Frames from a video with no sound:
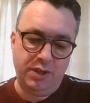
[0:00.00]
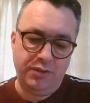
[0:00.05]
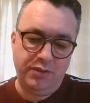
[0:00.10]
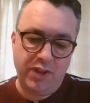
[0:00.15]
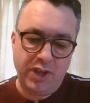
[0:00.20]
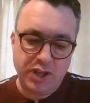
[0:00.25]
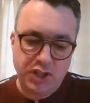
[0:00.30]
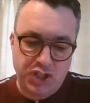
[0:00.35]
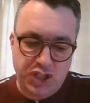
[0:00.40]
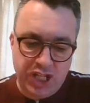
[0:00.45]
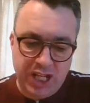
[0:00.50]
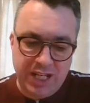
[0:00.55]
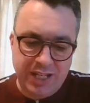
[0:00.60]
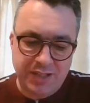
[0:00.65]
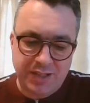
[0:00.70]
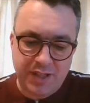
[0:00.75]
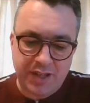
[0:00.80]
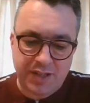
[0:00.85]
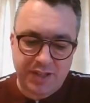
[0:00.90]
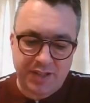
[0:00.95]
that
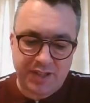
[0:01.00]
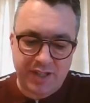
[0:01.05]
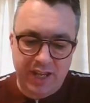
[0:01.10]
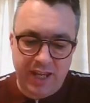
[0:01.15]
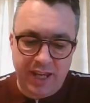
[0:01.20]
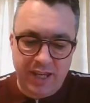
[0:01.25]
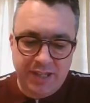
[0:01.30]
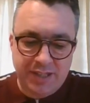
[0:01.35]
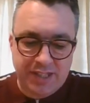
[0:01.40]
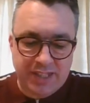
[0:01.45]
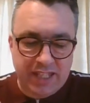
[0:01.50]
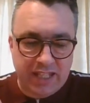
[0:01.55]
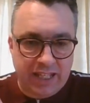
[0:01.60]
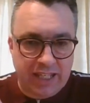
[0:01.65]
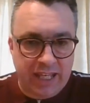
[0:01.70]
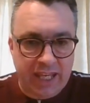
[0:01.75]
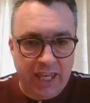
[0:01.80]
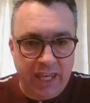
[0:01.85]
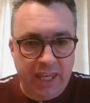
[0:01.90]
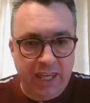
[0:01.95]
Jesus is the
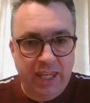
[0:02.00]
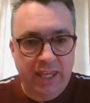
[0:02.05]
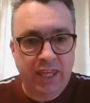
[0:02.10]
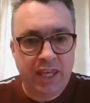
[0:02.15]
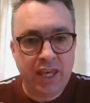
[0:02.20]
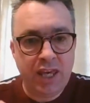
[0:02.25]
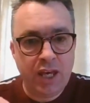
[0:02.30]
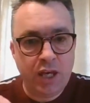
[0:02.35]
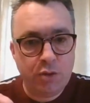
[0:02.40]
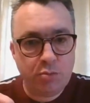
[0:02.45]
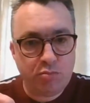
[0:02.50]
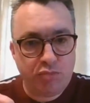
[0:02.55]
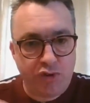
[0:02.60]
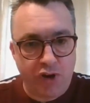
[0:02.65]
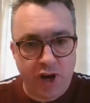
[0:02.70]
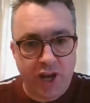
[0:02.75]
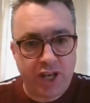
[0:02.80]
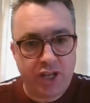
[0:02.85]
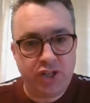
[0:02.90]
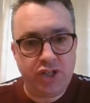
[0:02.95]
key
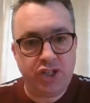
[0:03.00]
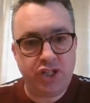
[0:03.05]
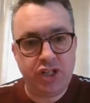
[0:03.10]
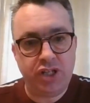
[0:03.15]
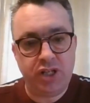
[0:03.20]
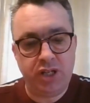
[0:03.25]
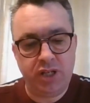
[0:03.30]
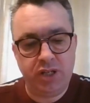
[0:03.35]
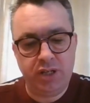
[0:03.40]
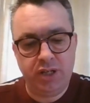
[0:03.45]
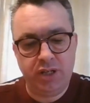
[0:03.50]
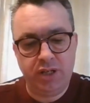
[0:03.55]
bridge